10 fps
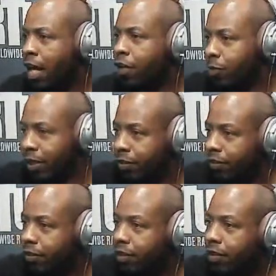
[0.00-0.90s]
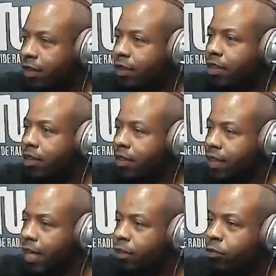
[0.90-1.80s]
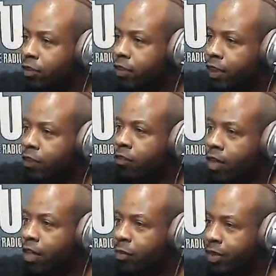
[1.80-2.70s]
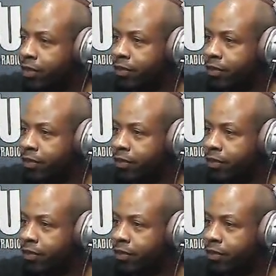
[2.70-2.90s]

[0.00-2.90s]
Iron Man, the guy who's going to take over Iron Man.